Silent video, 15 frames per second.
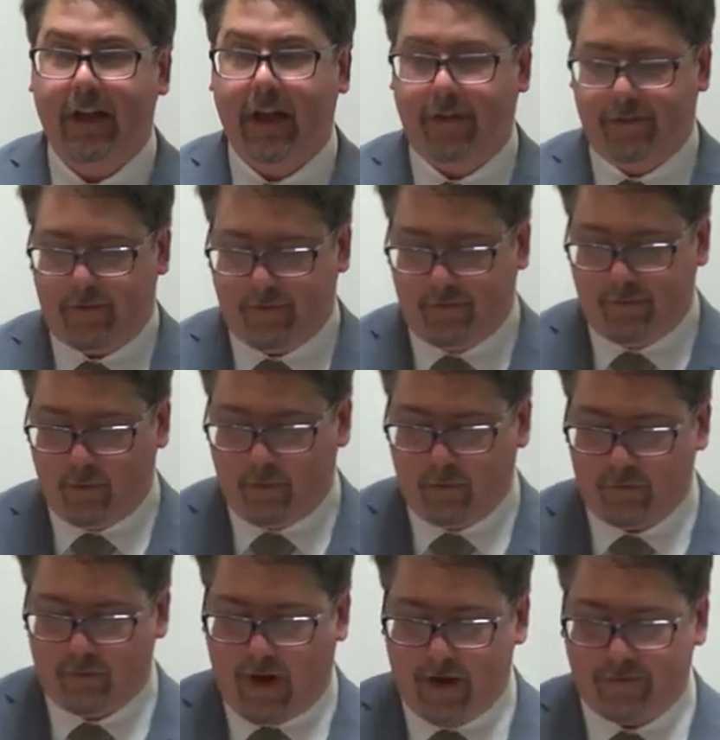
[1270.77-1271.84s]
as the sole
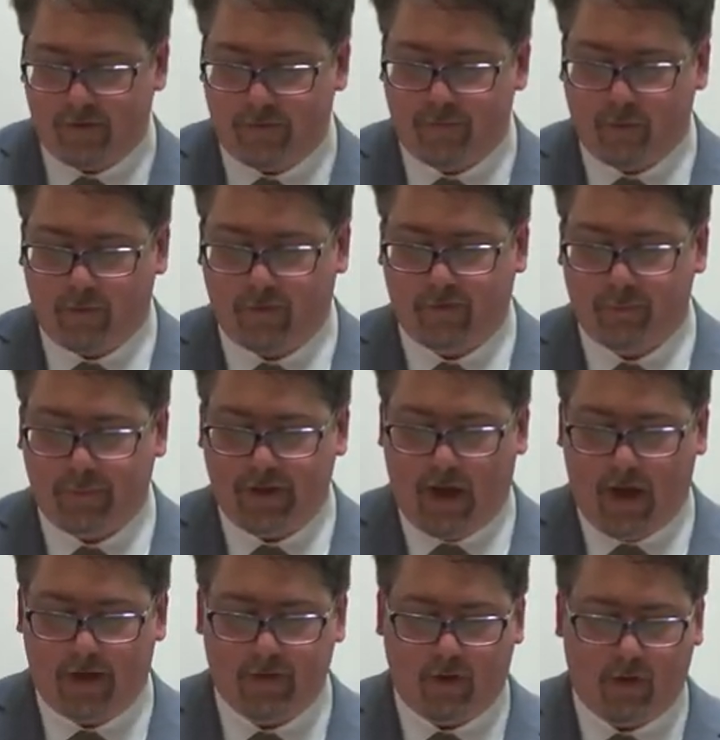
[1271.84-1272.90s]
driving force
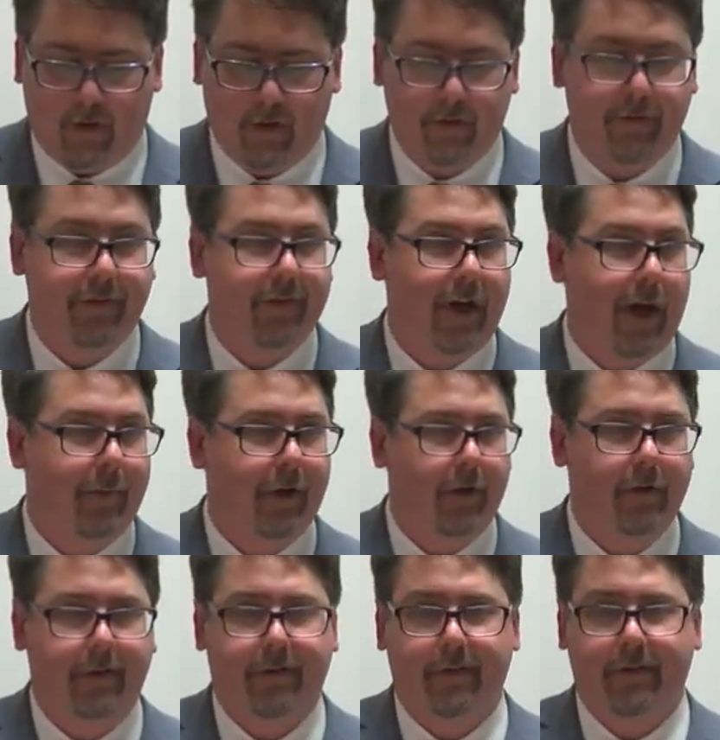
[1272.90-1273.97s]
behind all of
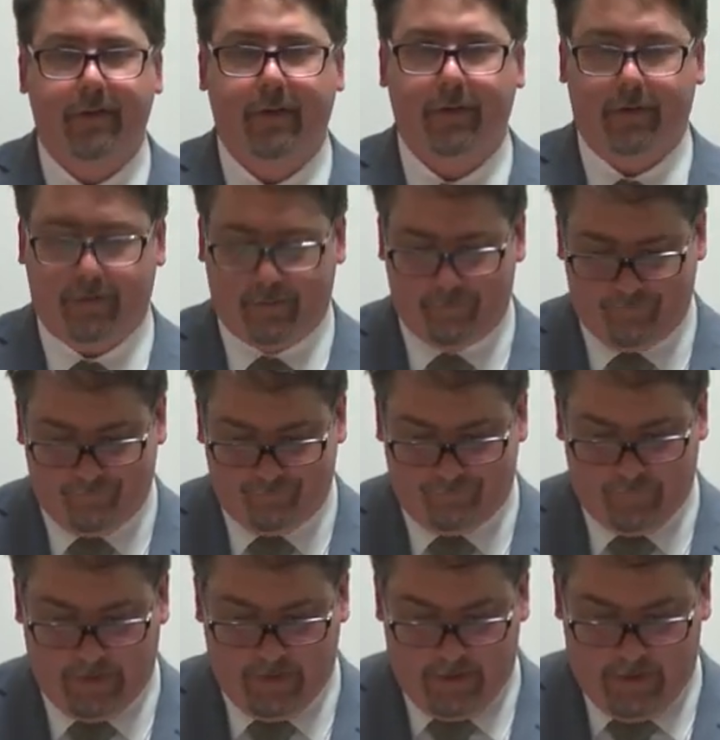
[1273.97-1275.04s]
phenomenal existence.
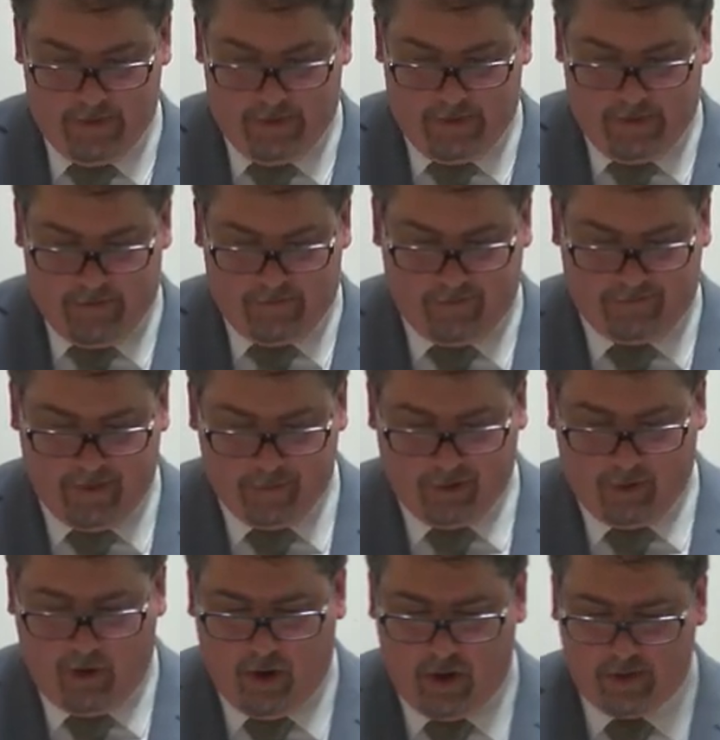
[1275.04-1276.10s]
The
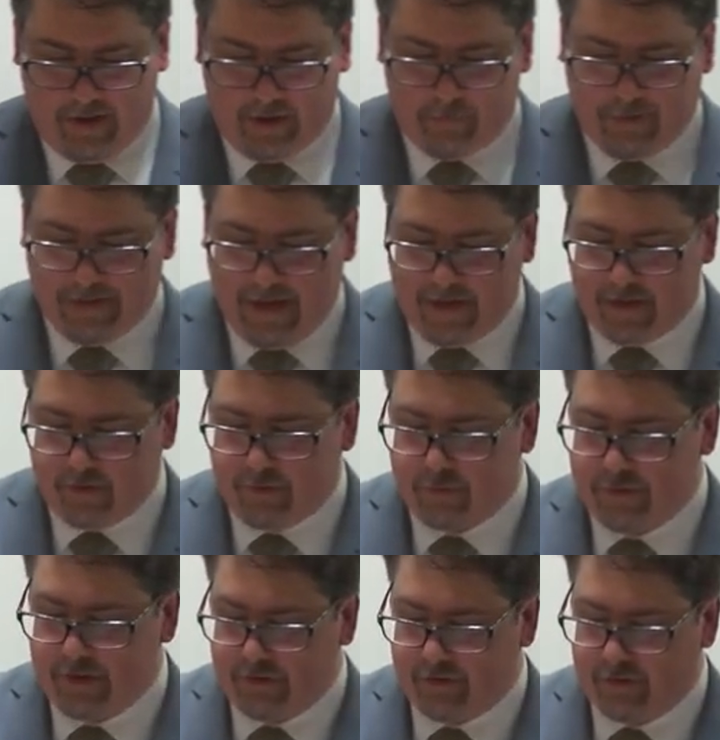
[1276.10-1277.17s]
Seminal Heart and related
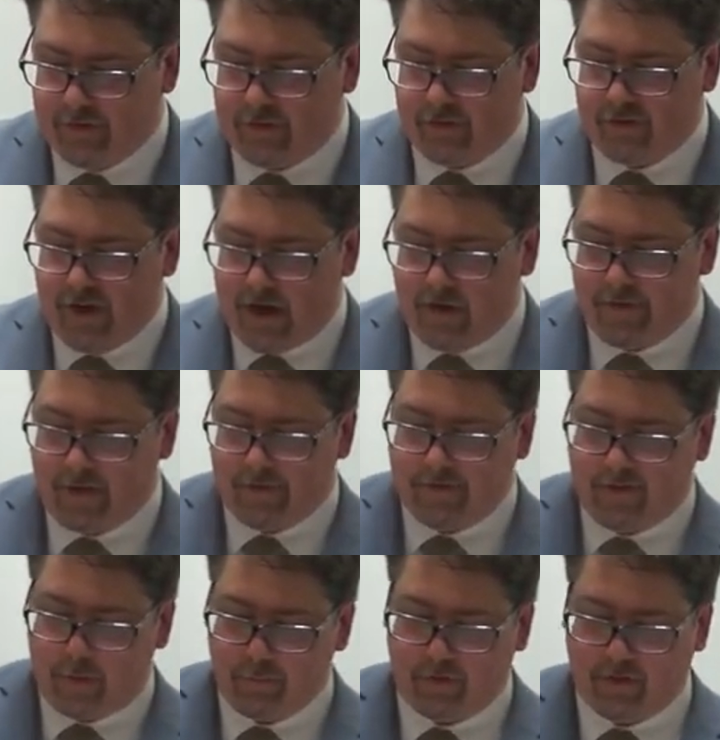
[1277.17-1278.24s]
traditions share the
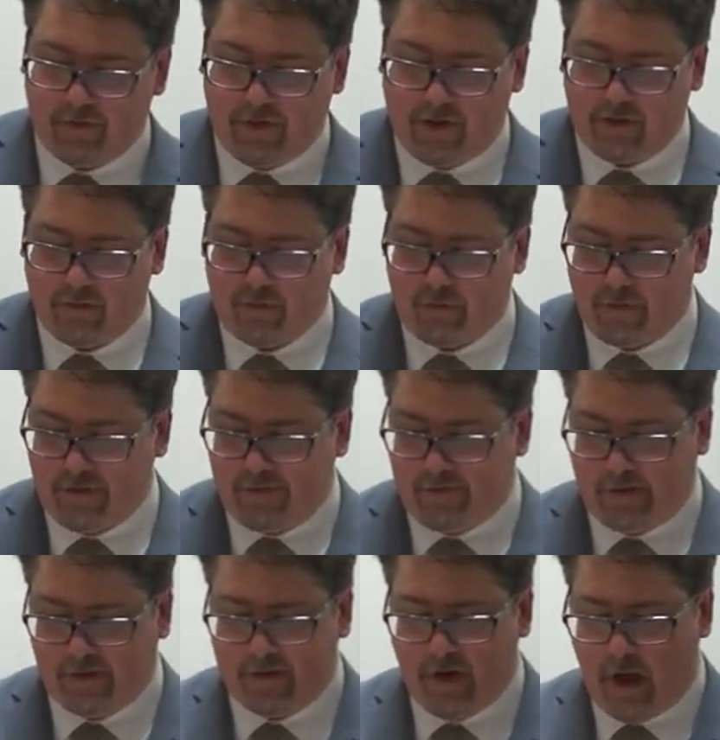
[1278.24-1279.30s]
assumption that
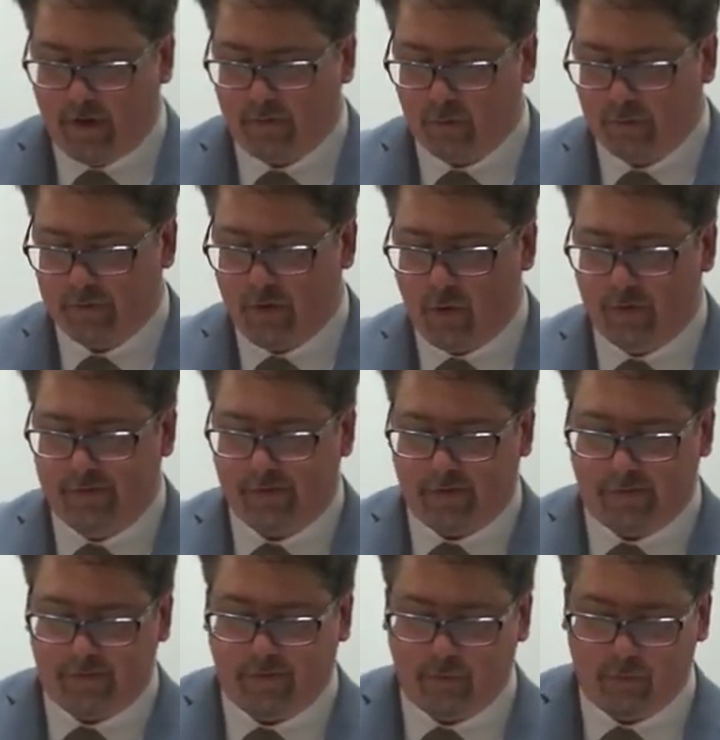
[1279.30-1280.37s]
intrinsic non-dual
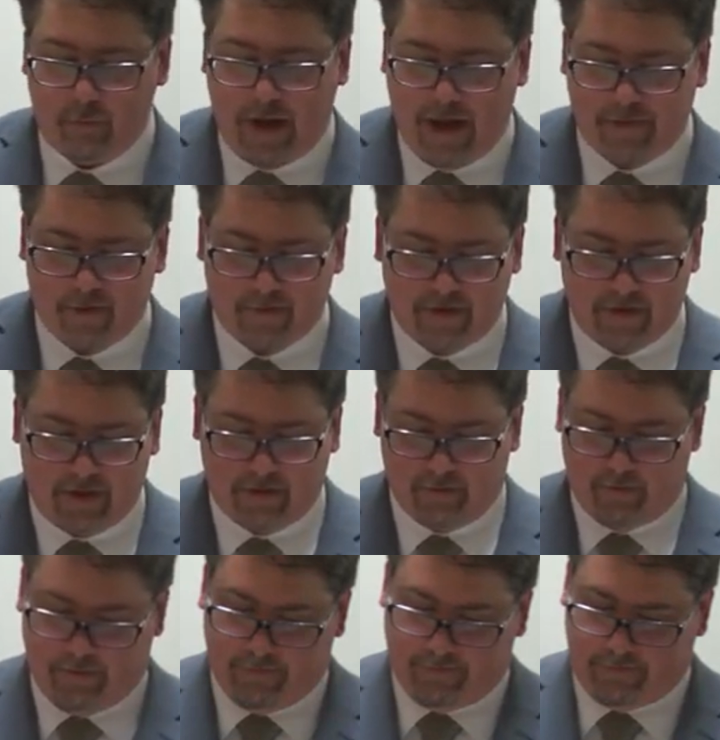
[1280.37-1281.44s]
gnosis, rather than
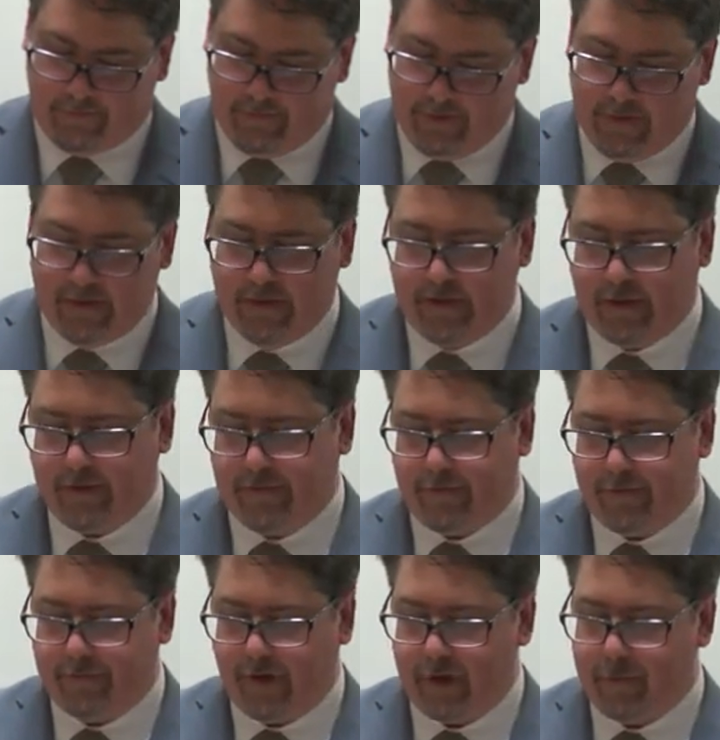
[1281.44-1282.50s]
ignorance, is
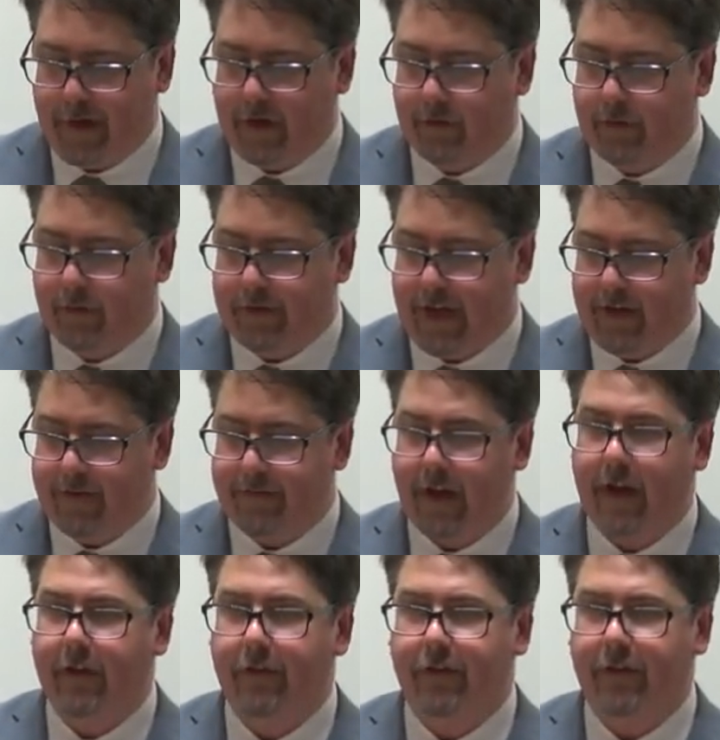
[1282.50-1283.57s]
the fundamental creative
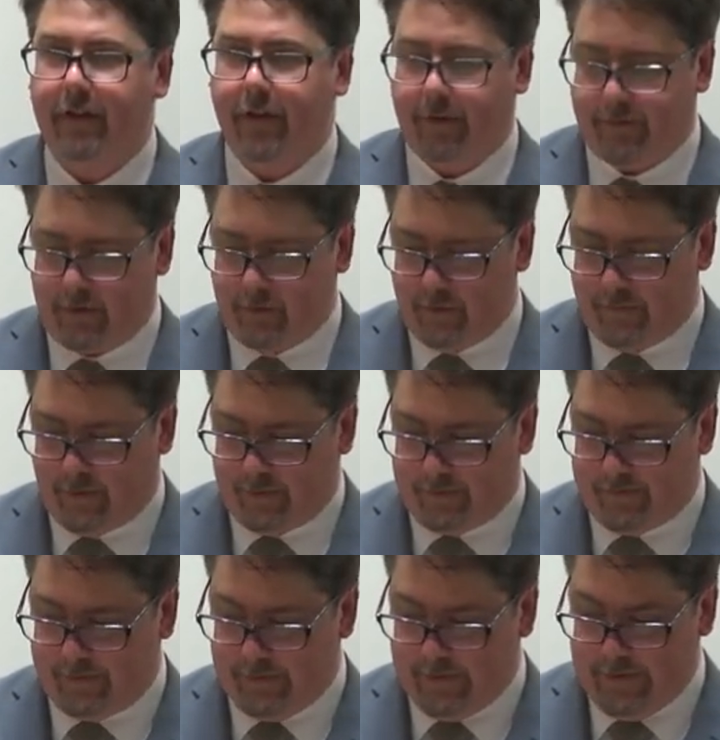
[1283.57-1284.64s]
energy of the
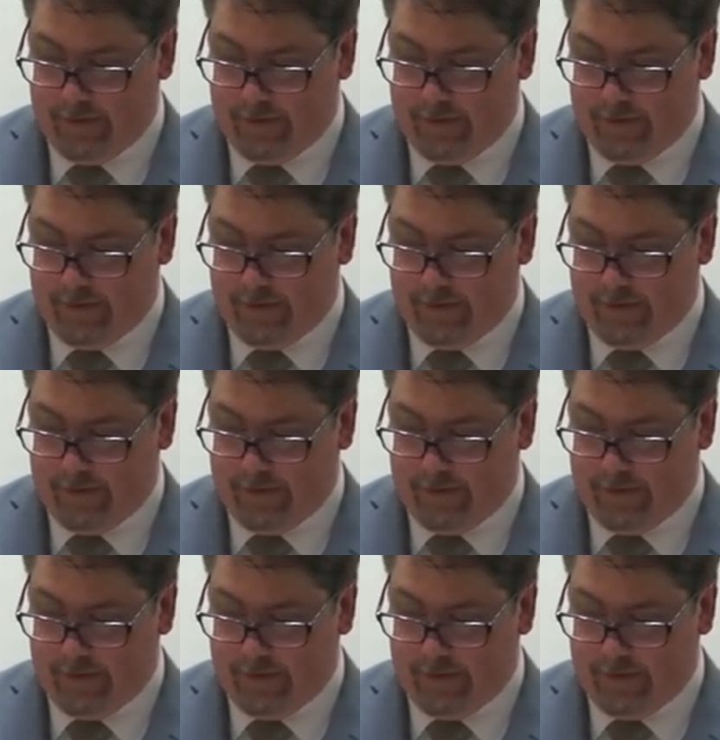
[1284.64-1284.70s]
universe.